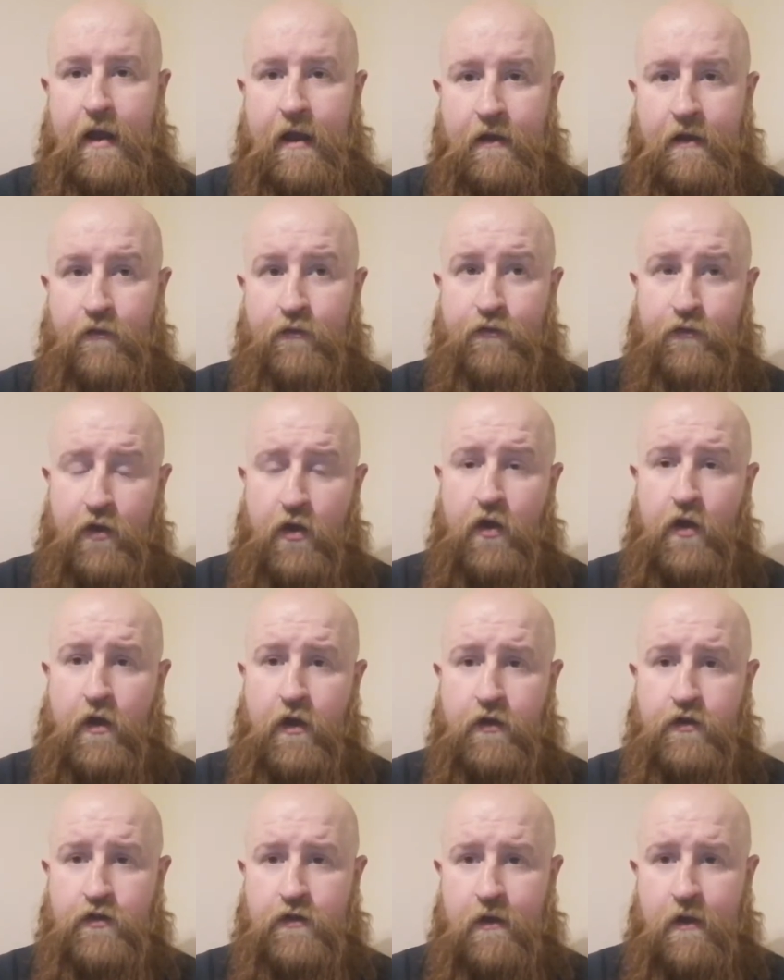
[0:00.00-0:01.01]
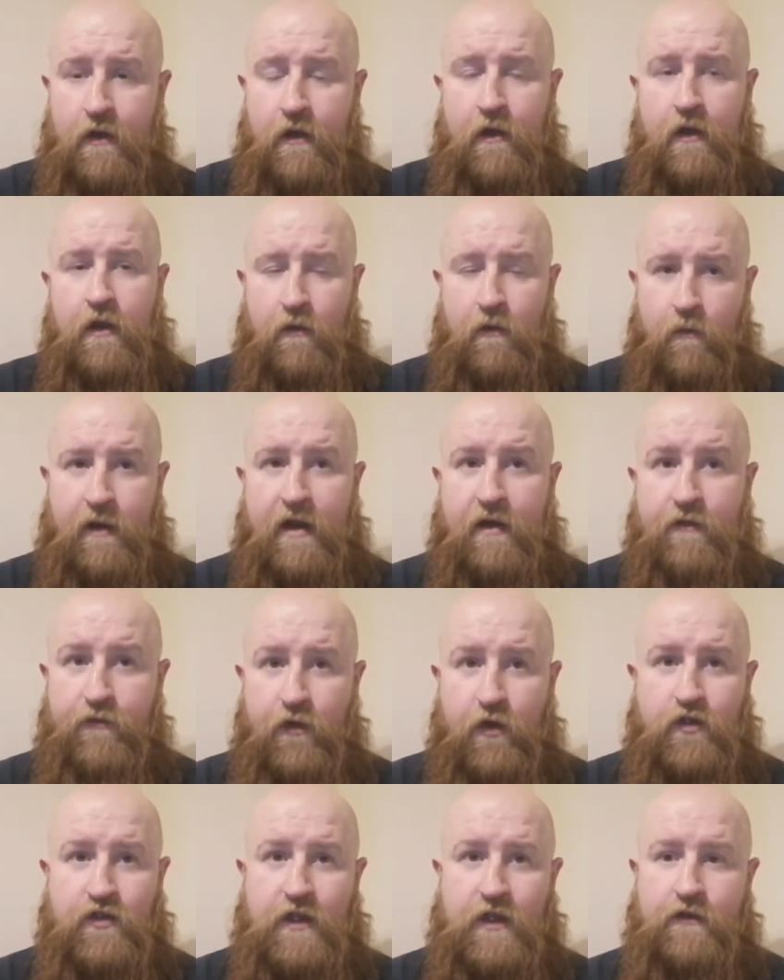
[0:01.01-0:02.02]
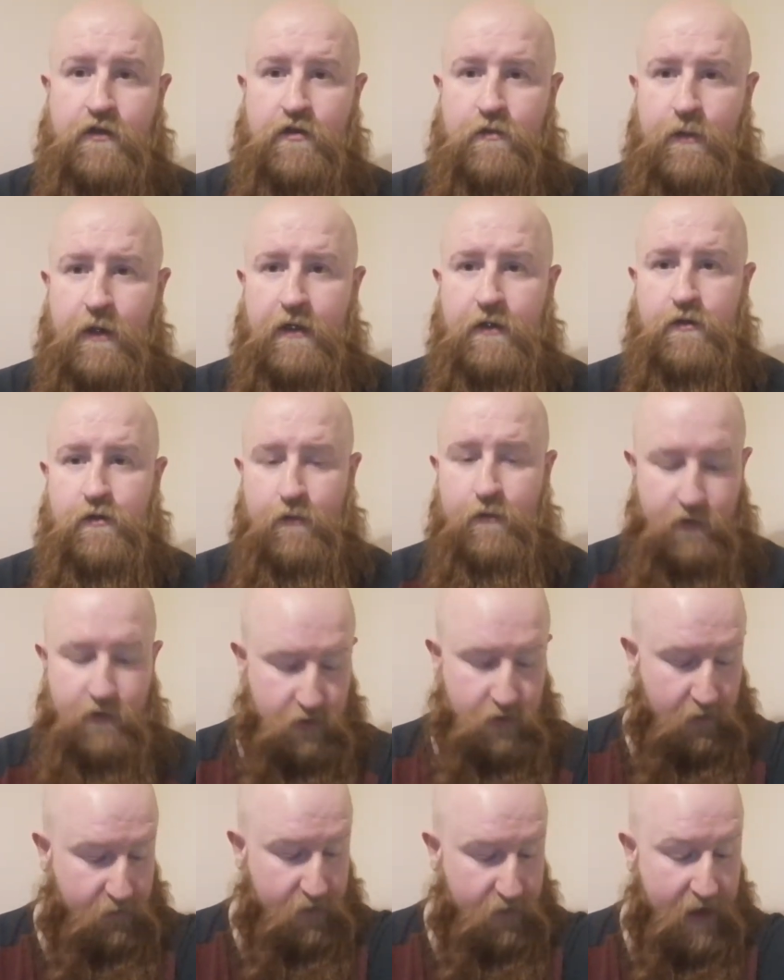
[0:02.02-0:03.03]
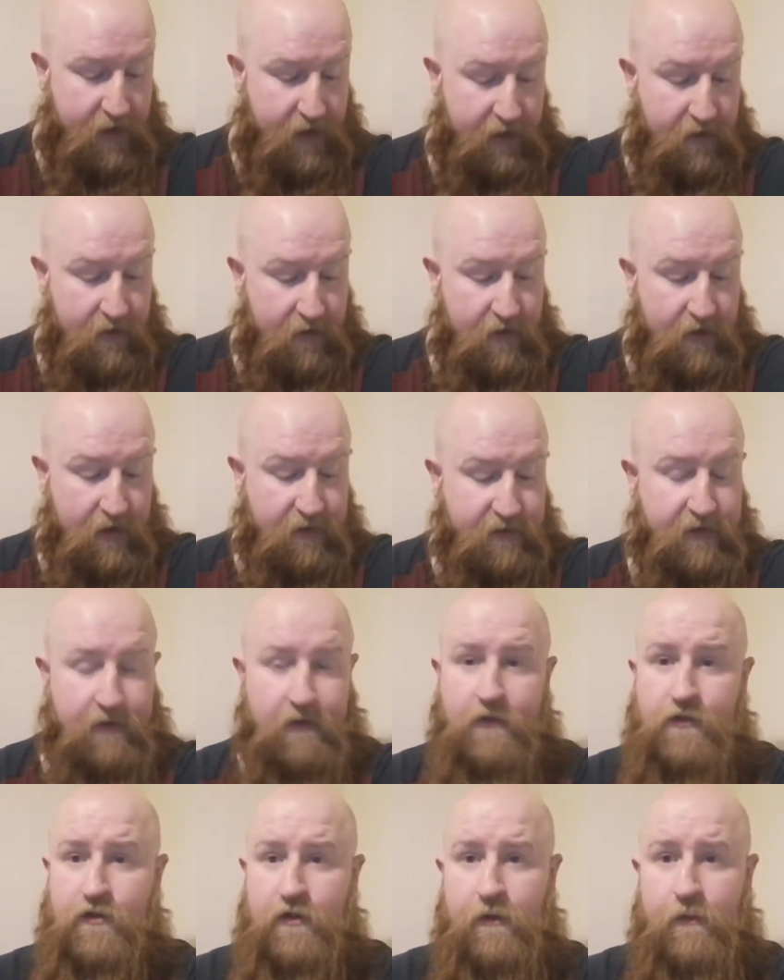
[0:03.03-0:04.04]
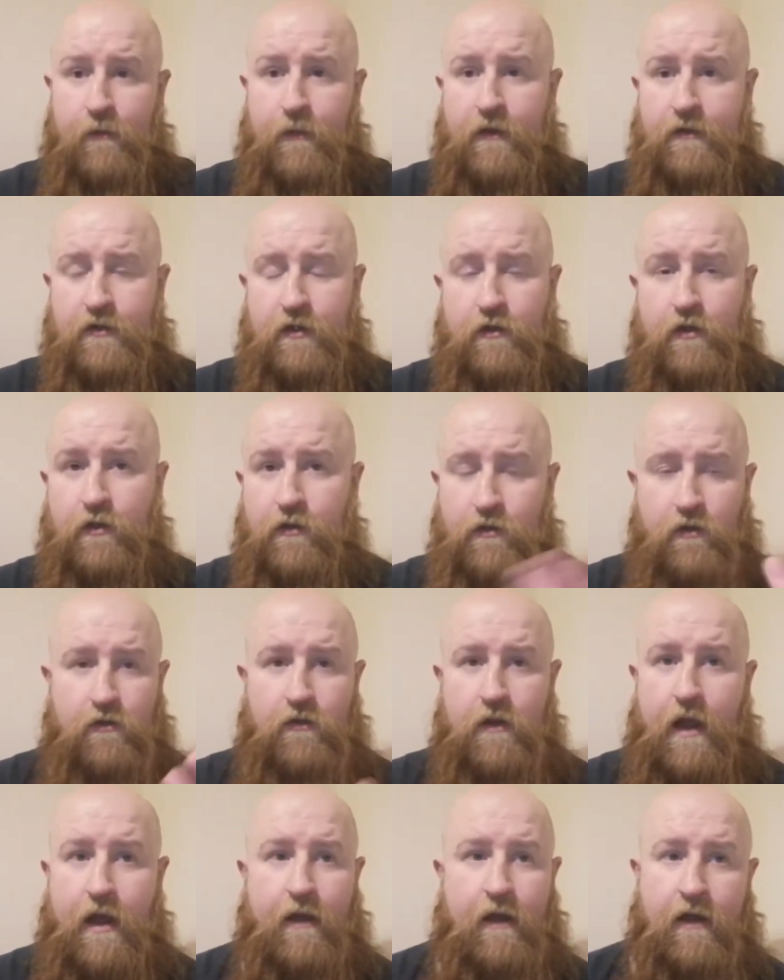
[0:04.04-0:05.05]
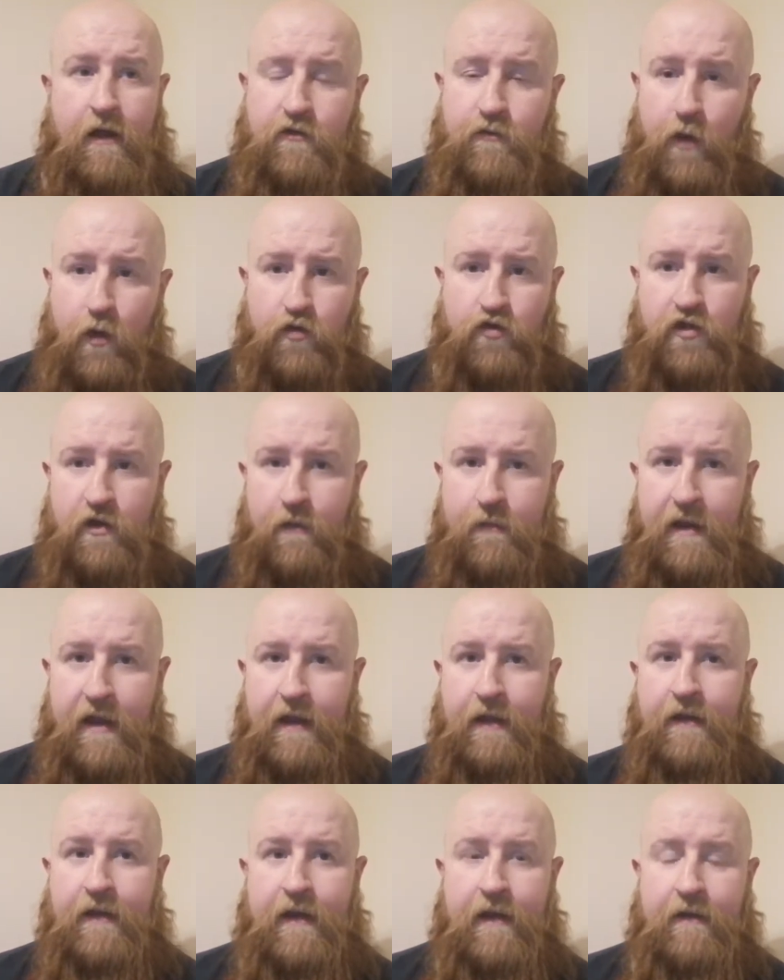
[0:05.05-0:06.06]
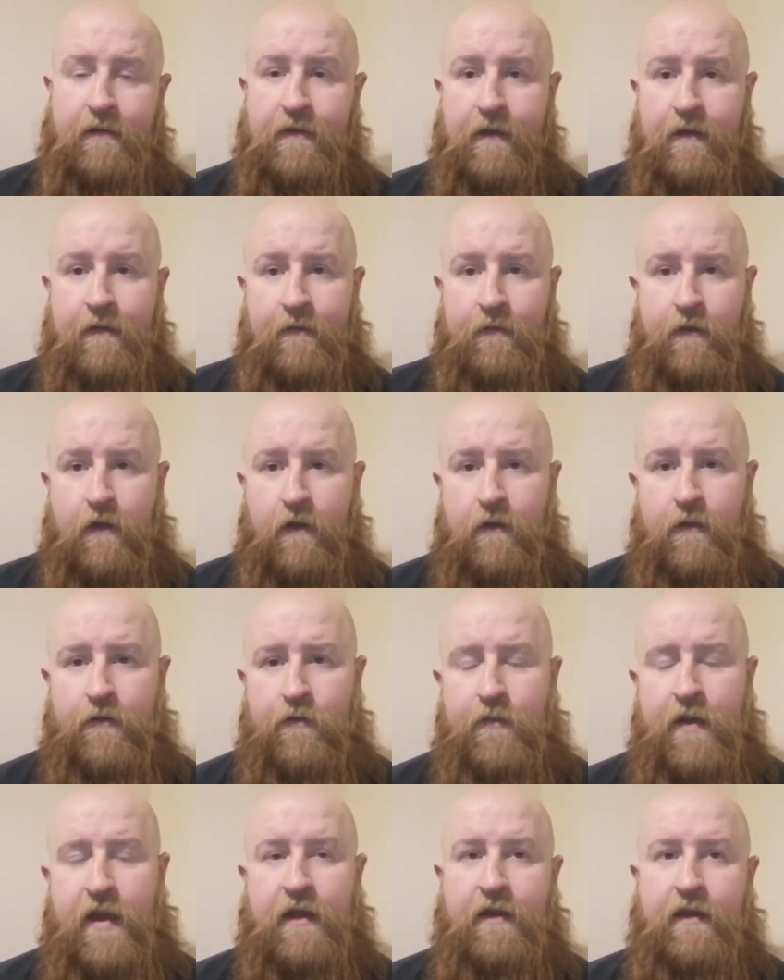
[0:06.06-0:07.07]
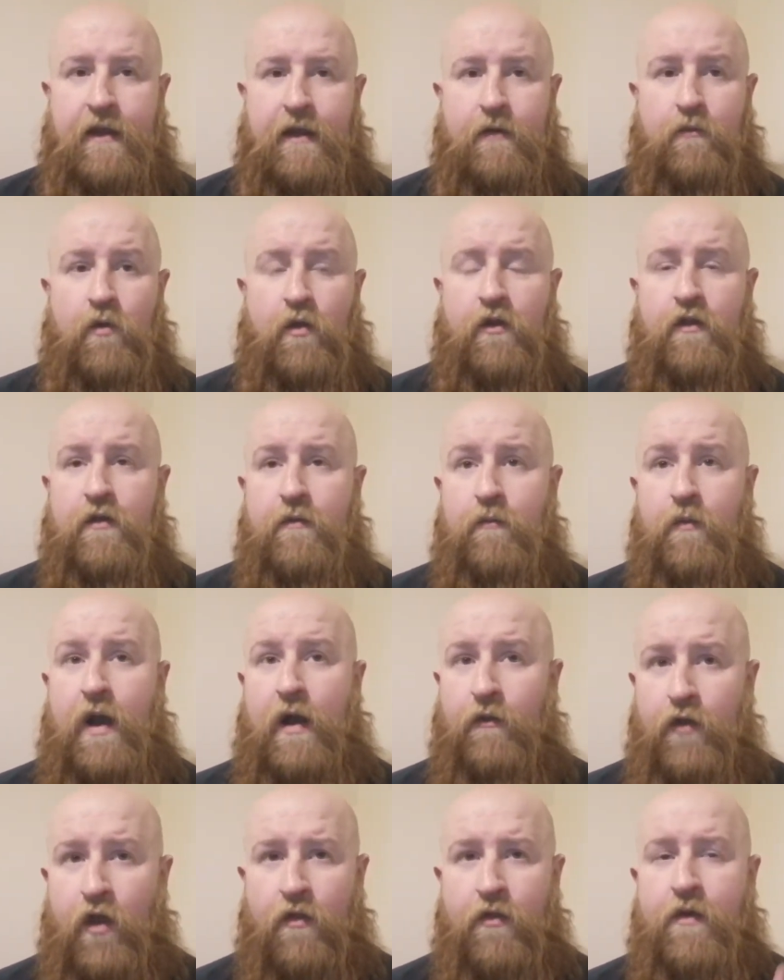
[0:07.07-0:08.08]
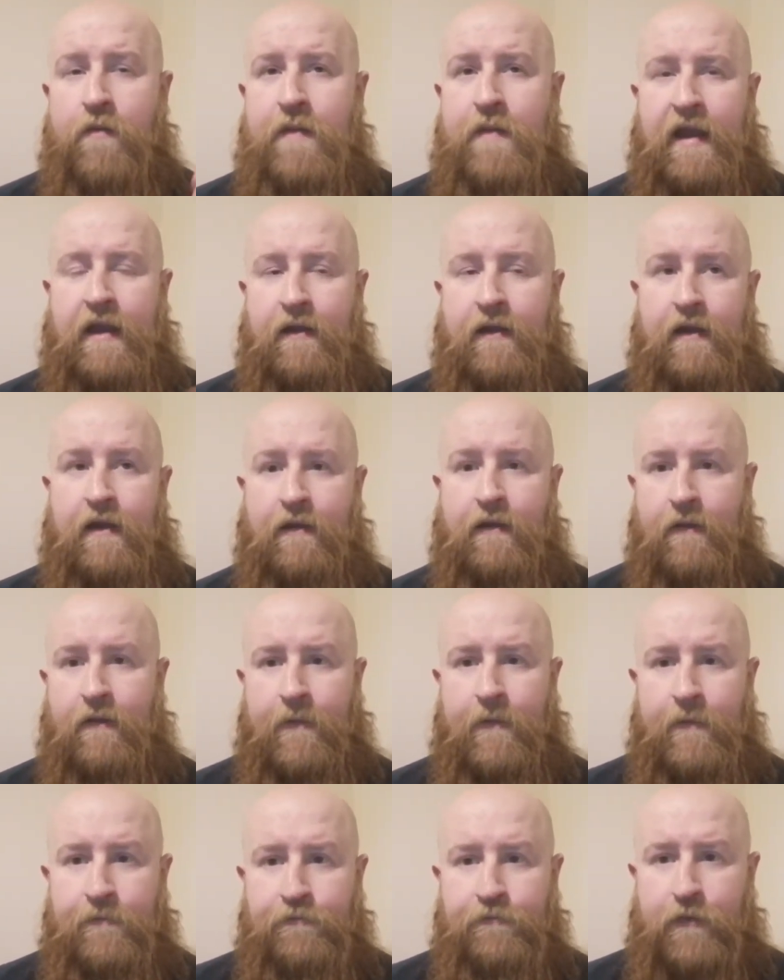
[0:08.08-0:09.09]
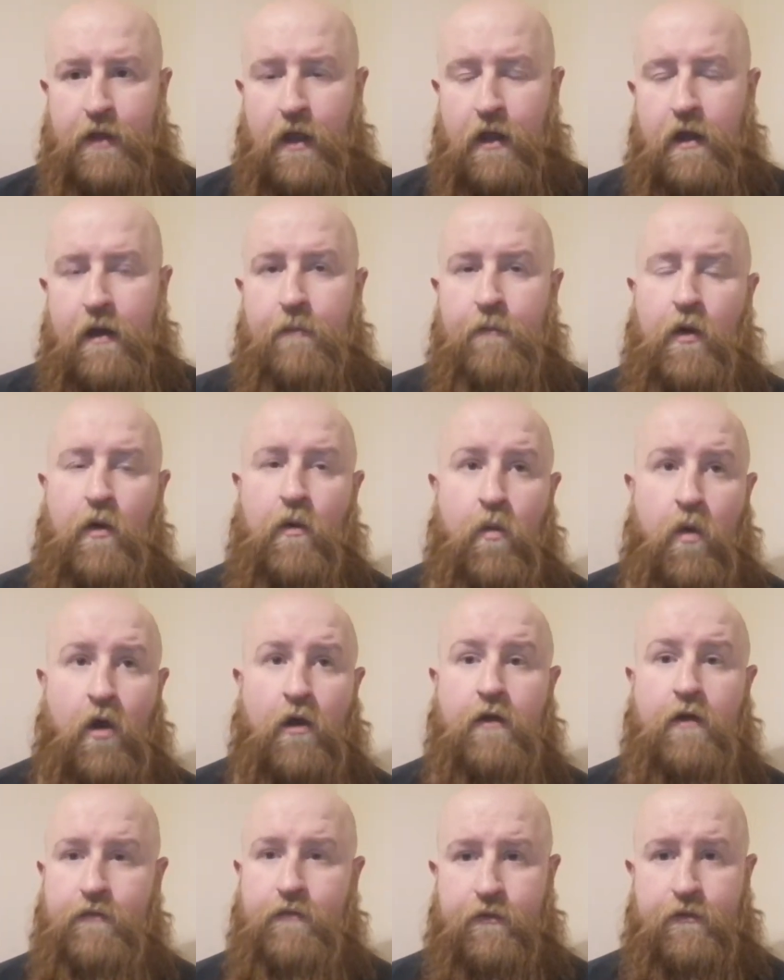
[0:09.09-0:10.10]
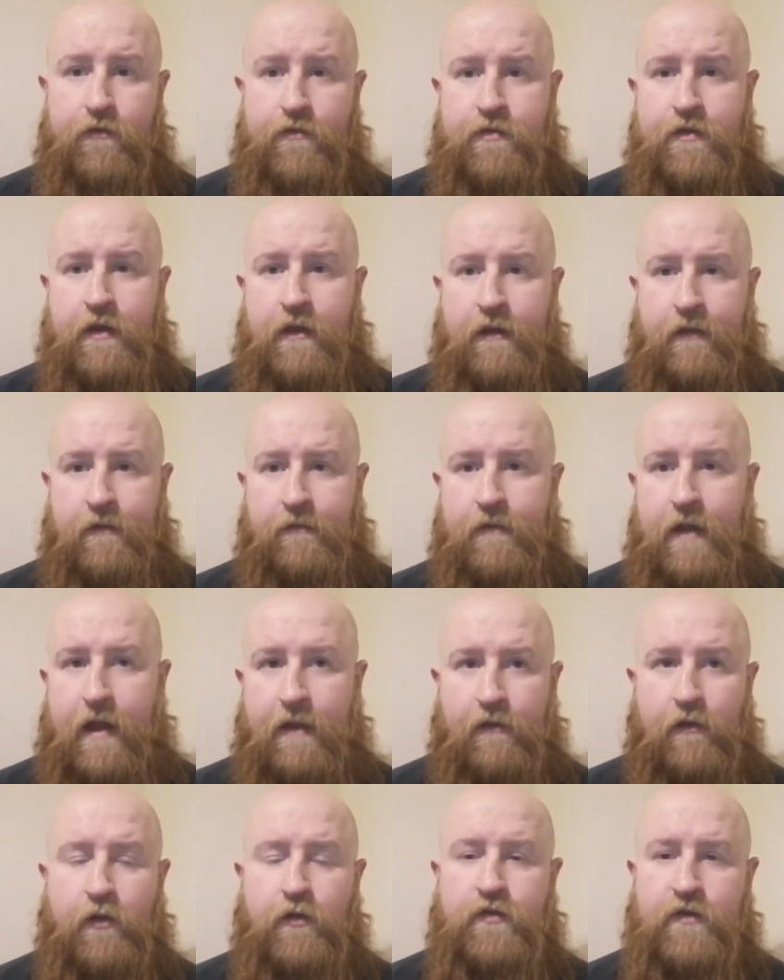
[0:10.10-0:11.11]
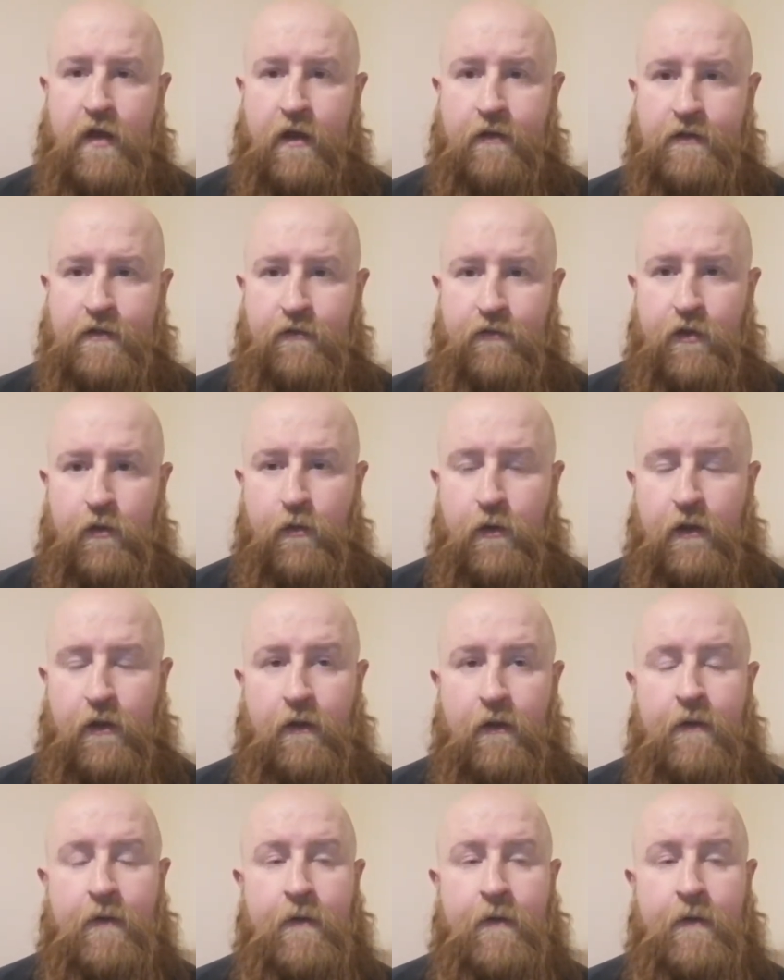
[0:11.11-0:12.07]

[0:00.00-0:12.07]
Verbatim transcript: And at first, when I first had to speak to him and stuff, right, I said, listen, I said, do like I spoke to the main kid, uh, the main kid, one of the well, not the main kid, um, but one of the like lieutenants, if you will,